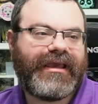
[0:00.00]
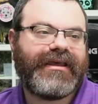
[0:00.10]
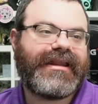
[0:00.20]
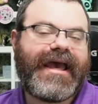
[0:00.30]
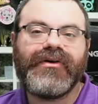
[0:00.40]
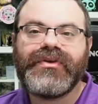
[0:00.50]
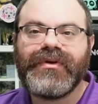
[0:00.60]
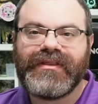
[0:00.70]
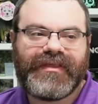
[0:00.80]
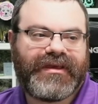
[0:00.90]
and how you
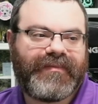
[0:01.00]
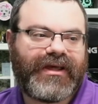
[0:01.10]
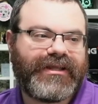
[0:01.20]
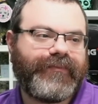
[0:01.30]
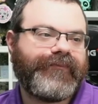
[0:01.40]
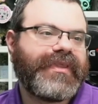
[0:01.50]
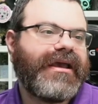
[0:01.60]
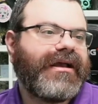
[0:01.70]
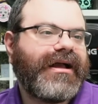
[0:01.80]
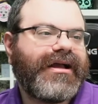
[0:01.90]
can think about it.
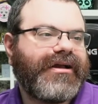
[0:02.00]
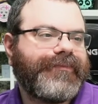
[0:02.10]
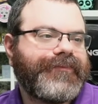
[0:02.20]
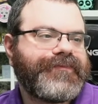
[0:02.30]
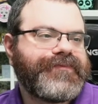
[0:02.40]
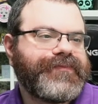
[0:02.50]
Um,